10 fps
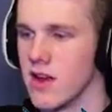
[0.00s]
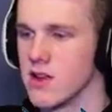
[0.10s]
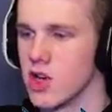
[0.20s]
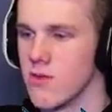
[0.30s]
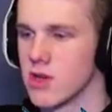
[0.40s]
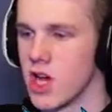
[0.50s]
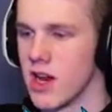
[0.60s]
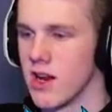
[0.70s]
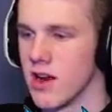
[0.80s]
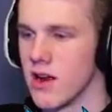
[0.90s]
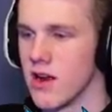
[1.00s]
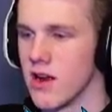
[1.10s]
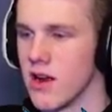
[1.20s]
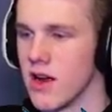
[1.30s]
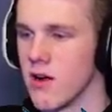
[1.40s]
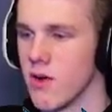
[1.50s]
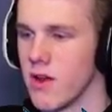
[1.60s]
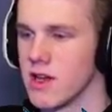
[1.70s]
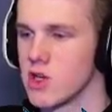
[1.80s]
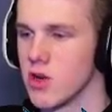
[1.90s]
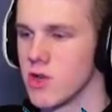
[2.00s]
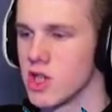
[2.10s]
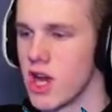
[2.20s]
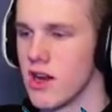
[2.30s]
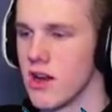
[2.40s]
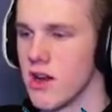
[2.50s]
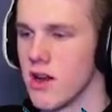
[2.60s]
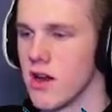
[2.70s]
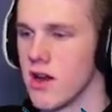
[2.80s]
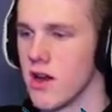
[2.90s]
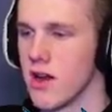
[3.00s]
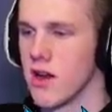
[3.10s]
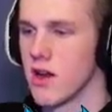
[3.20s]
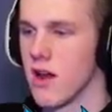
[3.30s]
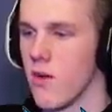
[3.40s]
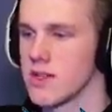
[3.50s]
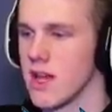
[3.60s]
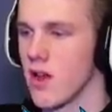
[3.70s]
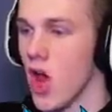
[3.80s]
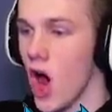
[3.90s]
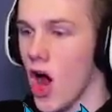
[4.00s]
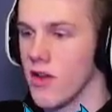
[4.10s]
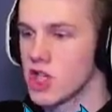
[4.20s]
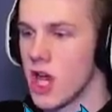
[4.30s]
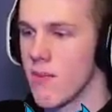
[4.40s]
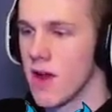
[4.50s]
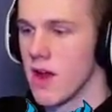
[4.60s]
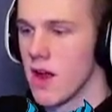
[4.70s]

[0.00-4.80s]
It's your machete. It really is your machete. I want to see how... oh, the ship!